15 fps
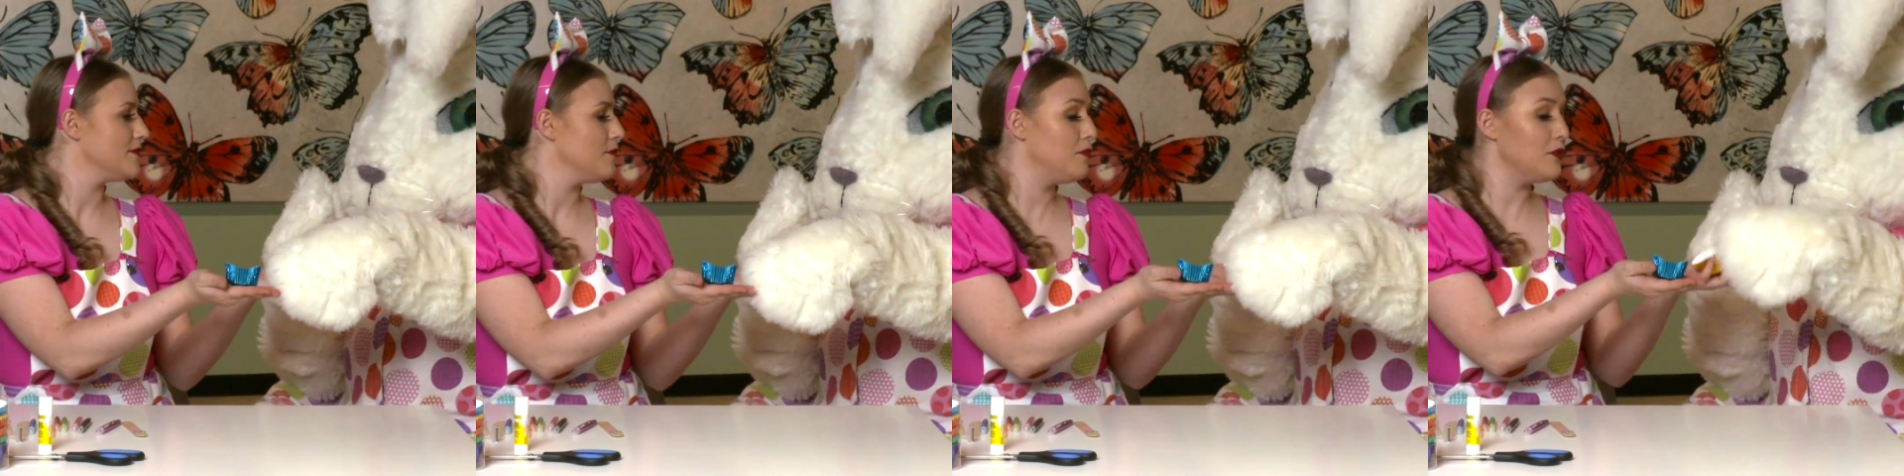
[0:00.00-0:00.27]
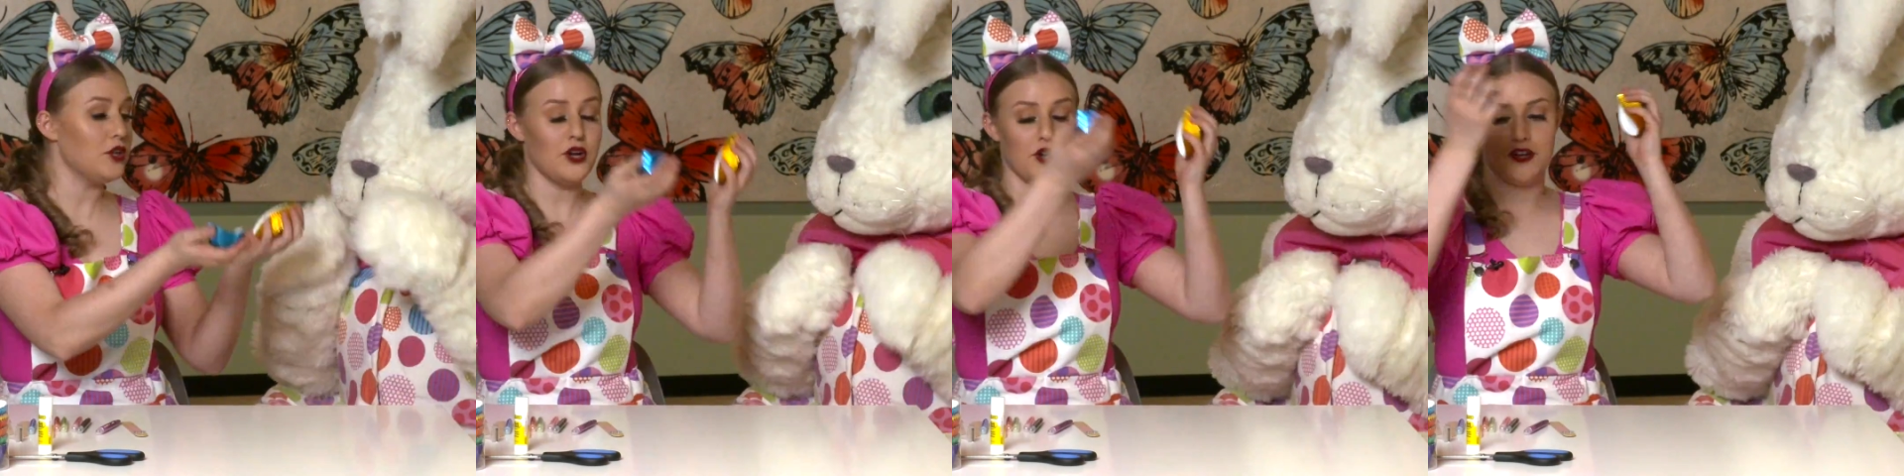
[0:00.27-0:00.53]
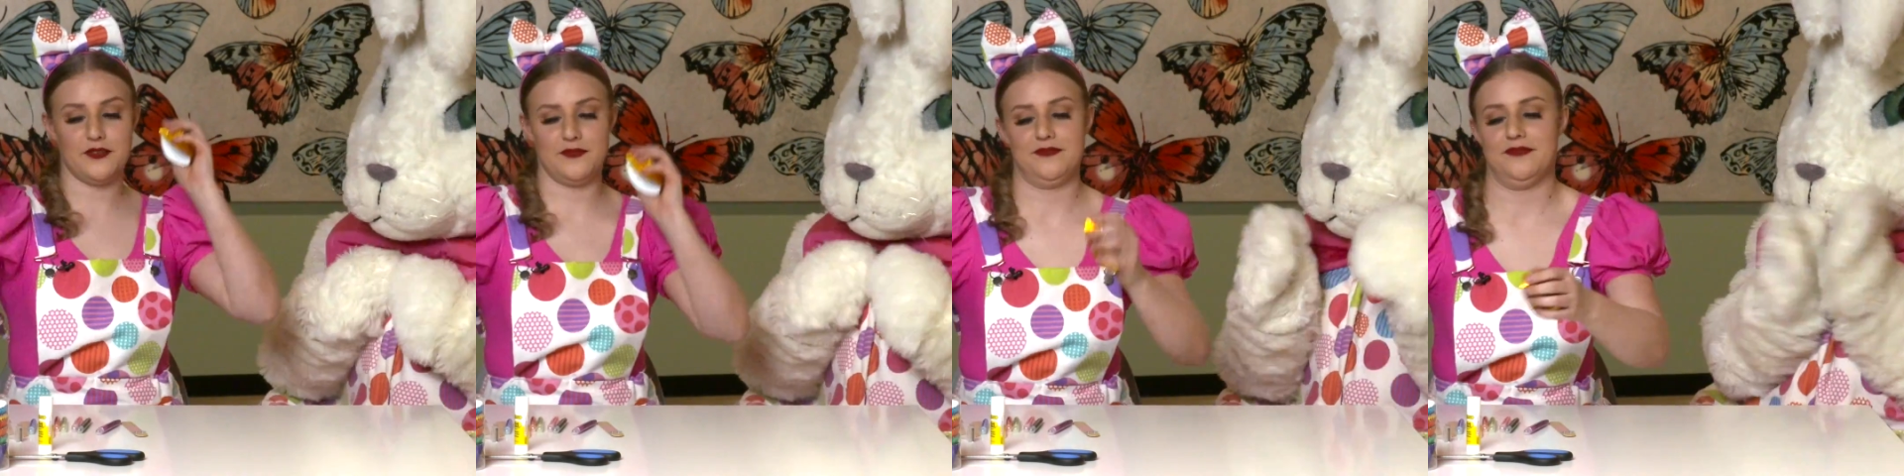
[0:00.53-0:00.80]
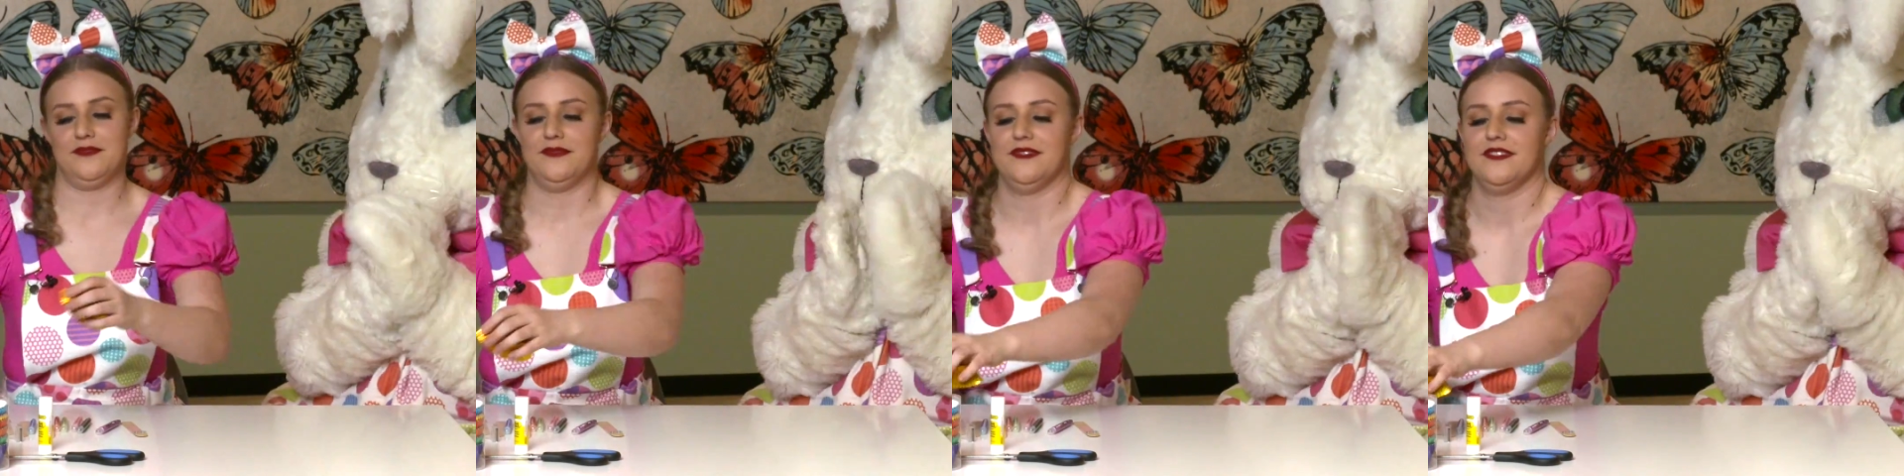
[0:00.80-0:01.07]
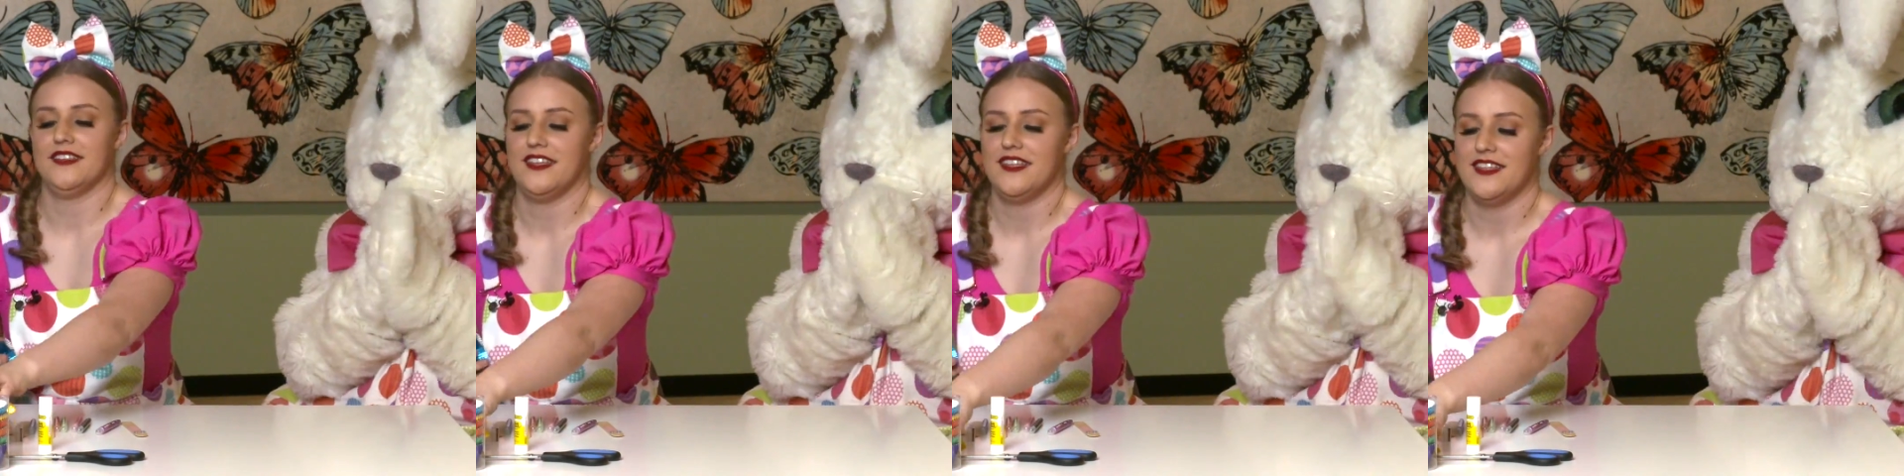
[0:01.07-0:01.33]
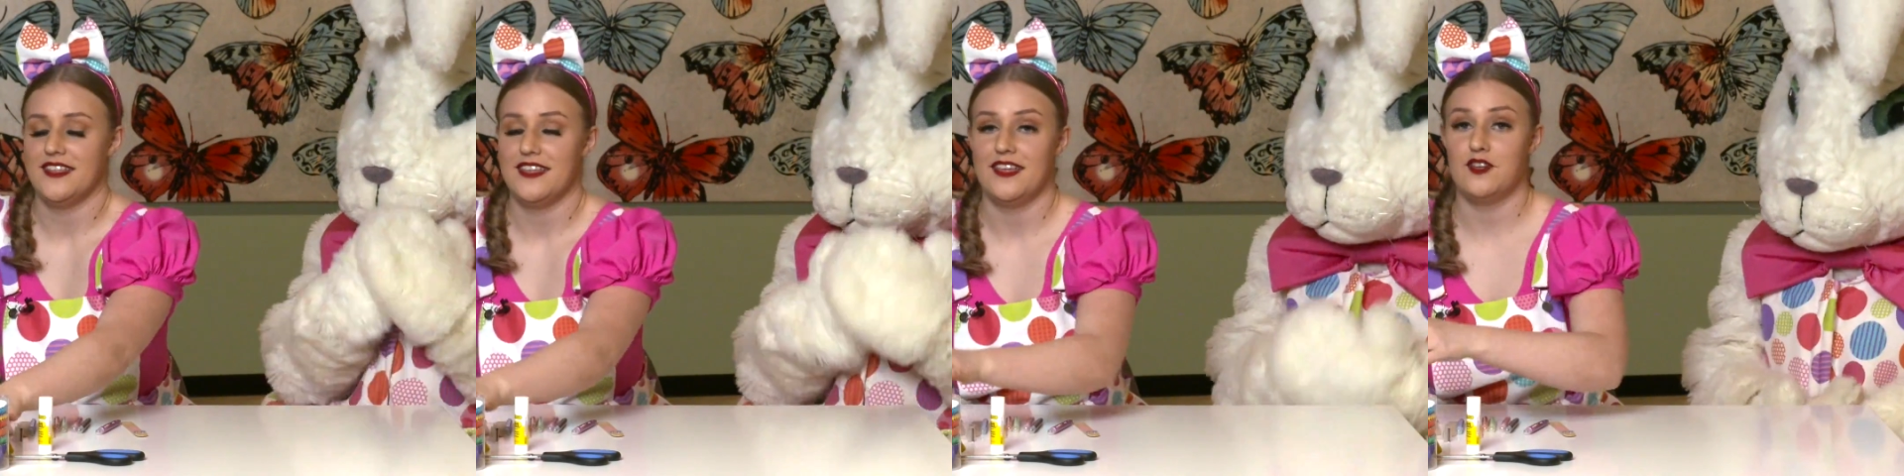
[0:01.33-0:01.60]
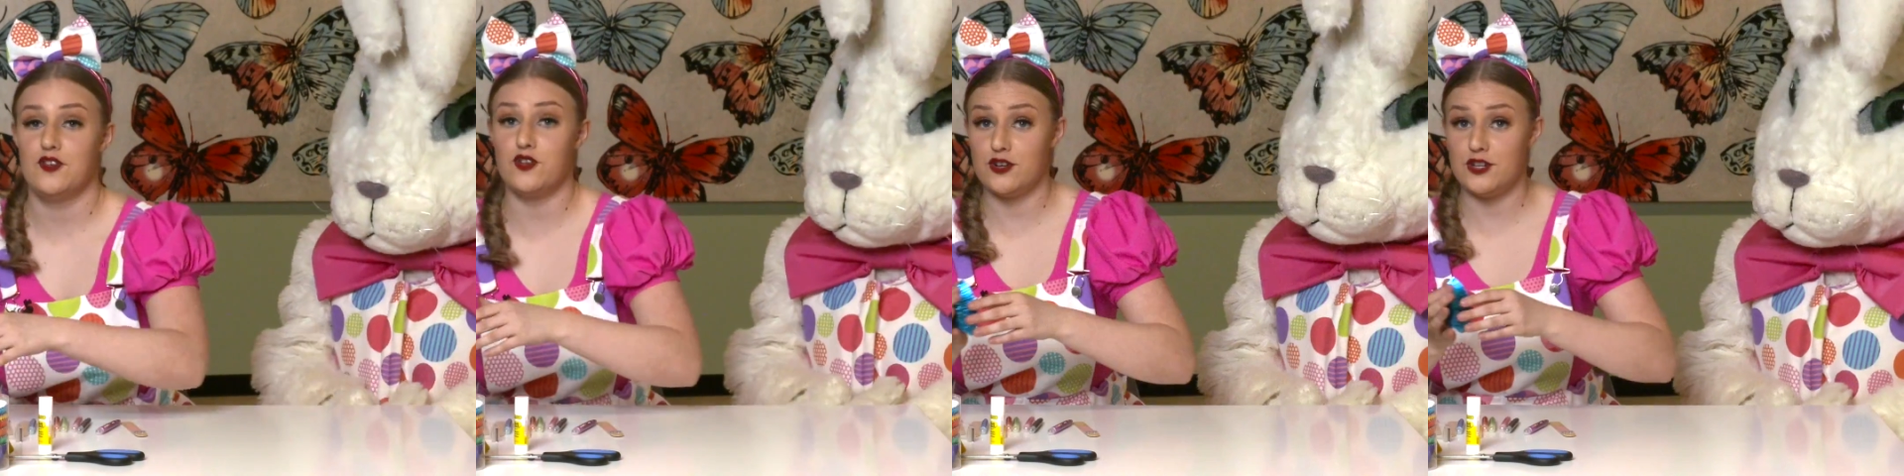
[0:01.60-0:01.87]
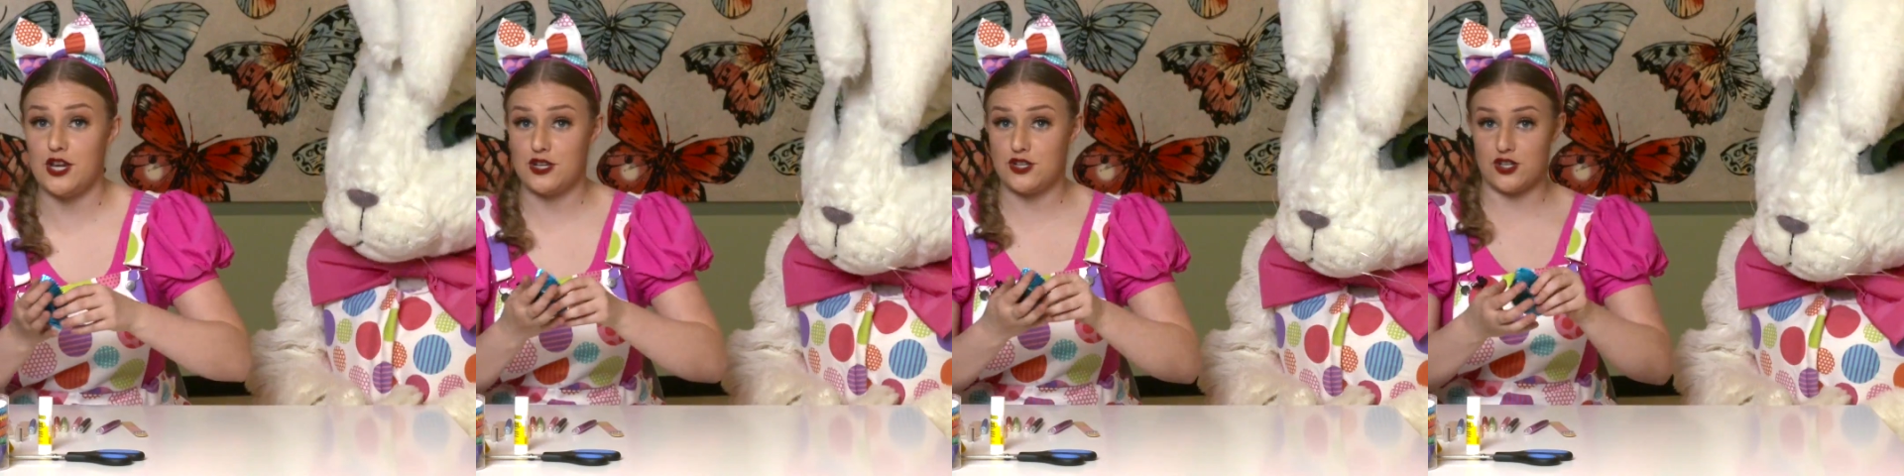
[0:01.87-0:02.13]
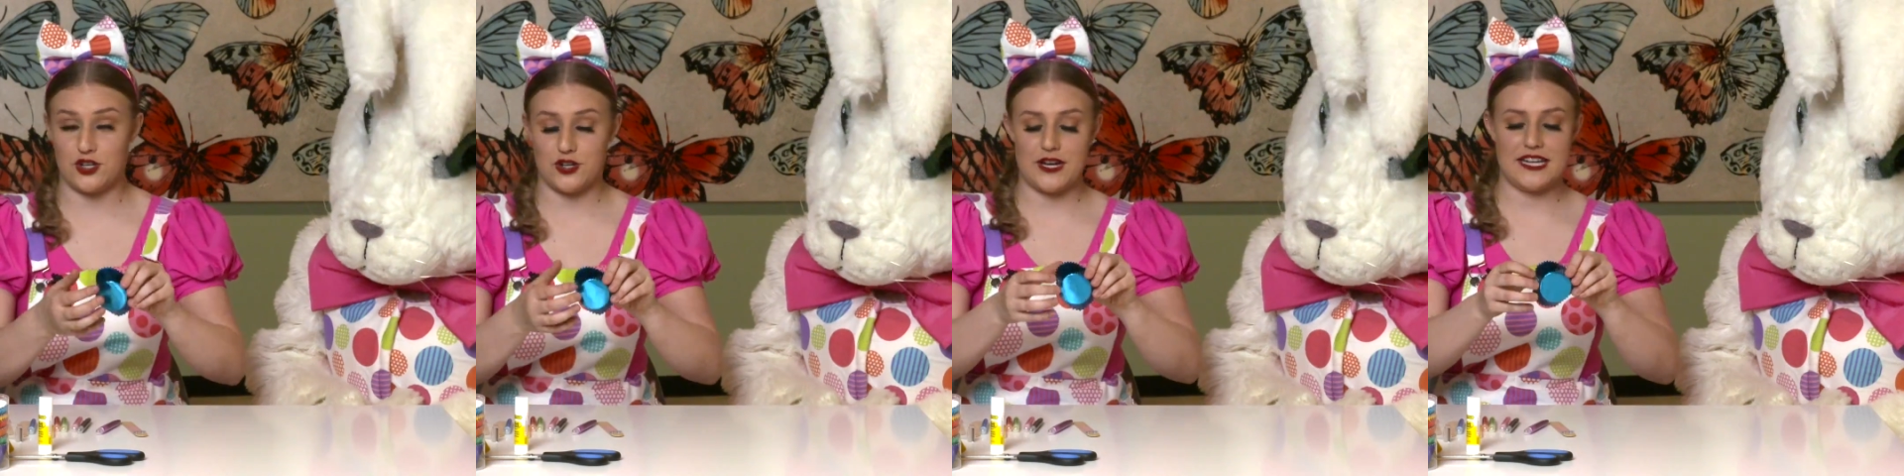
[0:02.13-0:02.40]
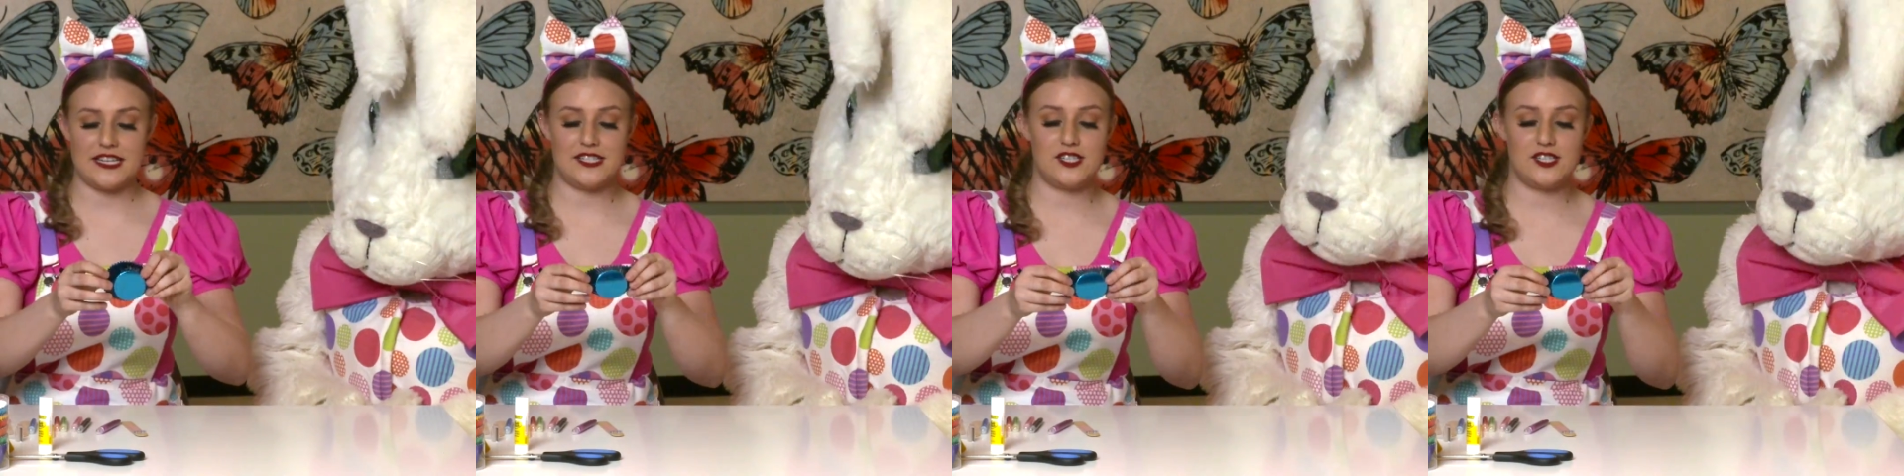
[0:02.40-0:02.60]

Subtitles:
Blue. Good choice.